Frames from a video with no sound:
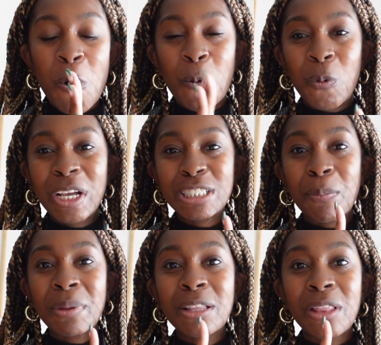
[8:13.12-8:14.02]

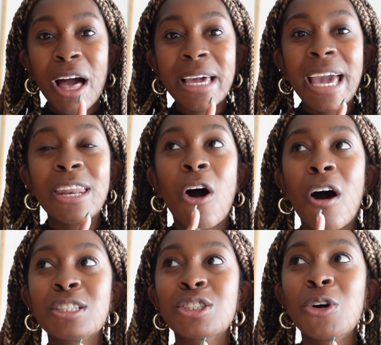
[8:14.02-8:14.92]
wish me luck and
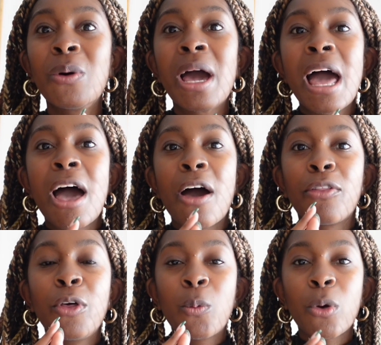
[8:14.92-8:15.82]
also
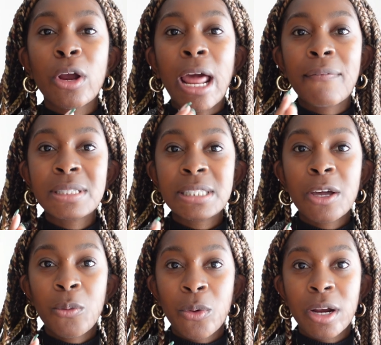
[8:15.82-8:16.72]
the word i have to say
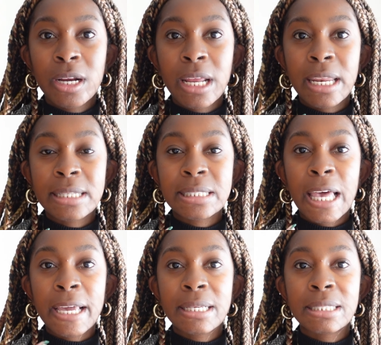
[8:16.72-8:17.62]
a word and it's
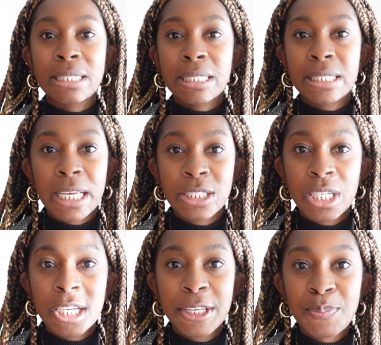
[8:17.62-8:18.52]
like
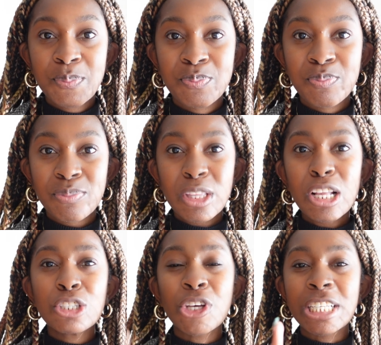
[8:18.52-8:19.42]
cessation
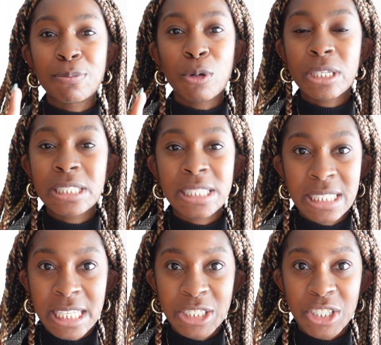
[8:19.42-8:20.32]
like smoking
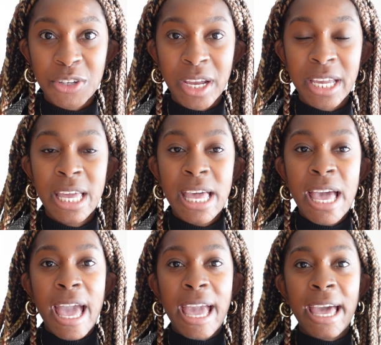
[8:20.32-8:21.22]
cessation right
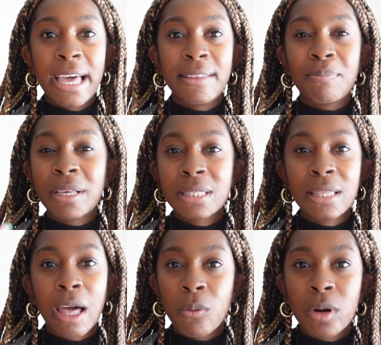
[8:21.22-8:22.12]
and
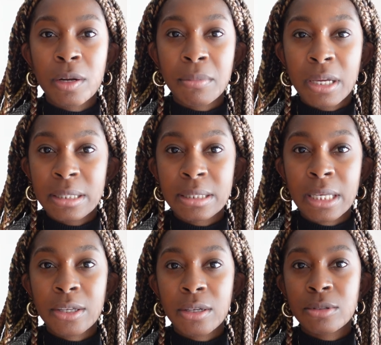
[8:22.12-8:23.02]
basically that word means
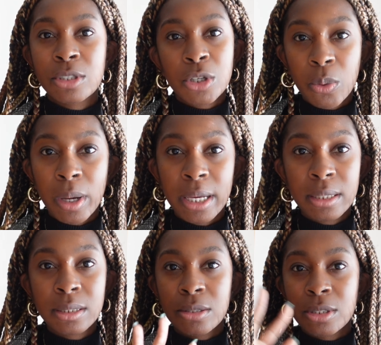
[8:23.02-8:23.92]
like you know to
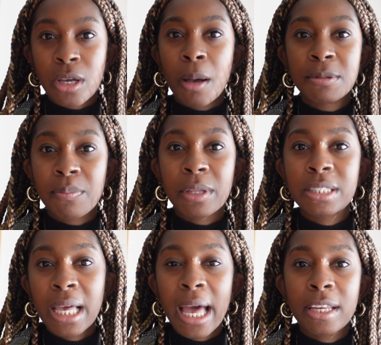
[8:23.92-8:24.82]
quit to stop
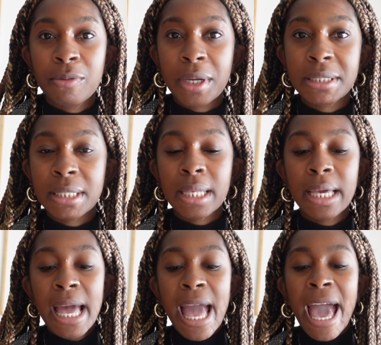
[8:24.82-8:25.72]
something to end
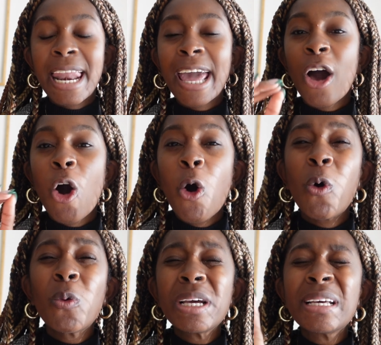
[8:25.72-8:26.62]
basically and i
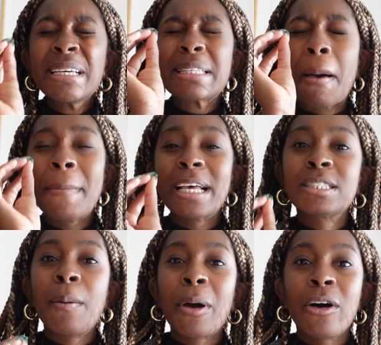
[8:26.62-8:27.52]
always
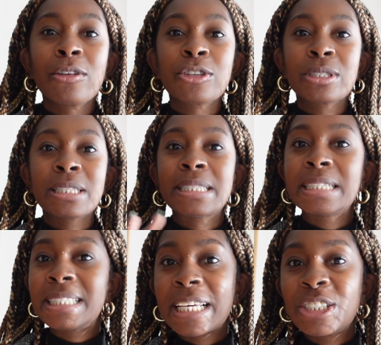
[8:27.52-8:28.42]
mess up i also
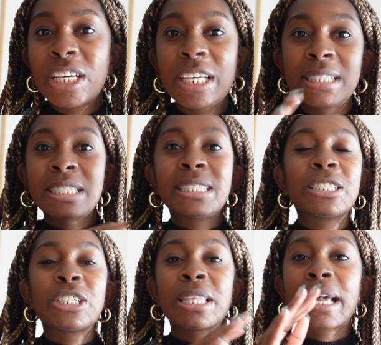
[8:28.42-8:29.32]
sensation
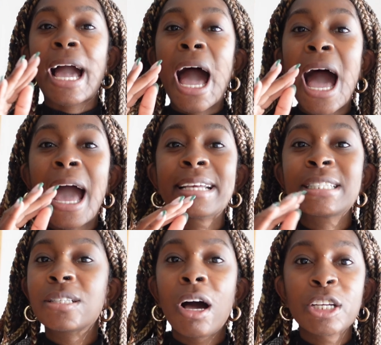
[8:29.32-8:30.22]
sensation like uh,
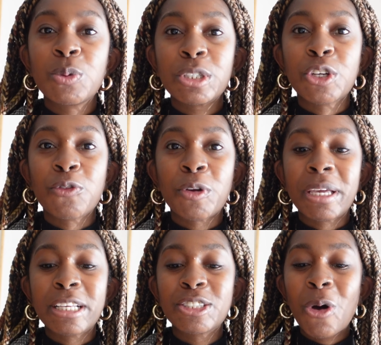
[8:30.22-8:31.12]
it's a tongue twister for
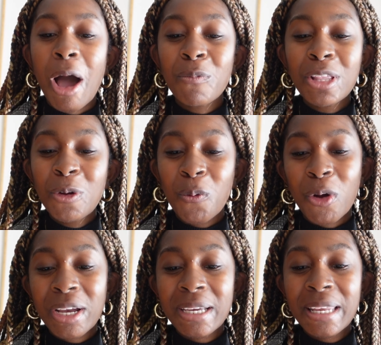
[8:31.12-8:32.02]
me so i'm really
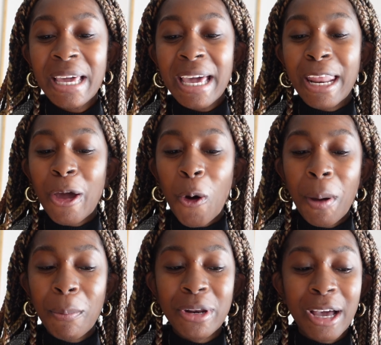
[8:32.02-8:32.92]
worried and i hope
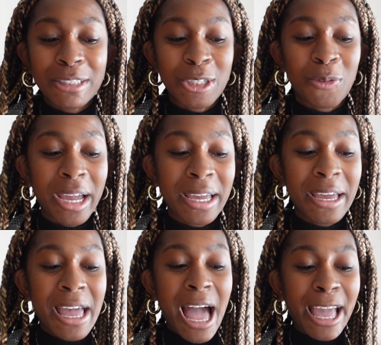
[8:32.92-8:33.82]
i pronounced it right
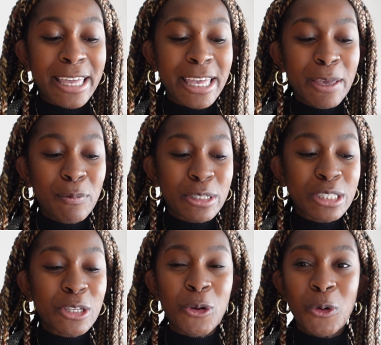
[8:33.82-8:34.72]
i keep
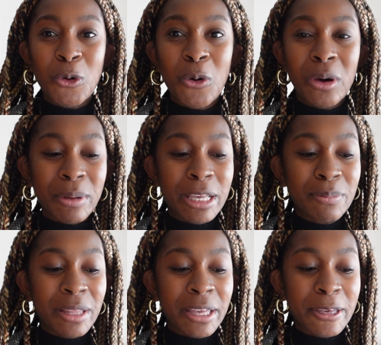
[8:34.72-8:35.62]
using google and i
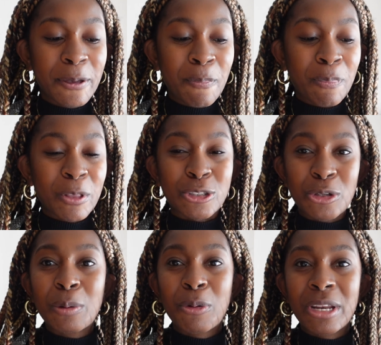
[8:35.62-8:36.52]
keep like
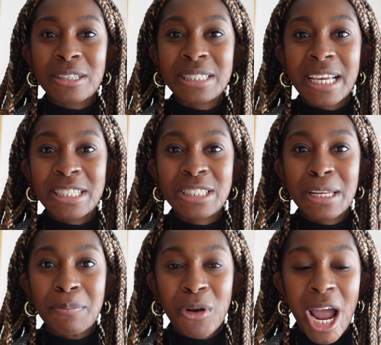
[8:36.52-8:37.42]
doing the
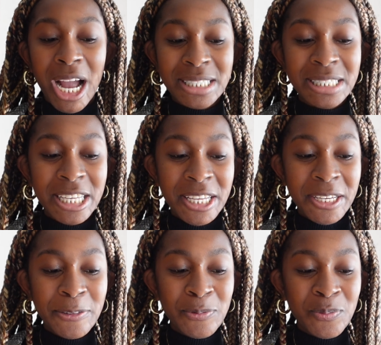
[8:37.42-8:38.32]
pronunciation and practicing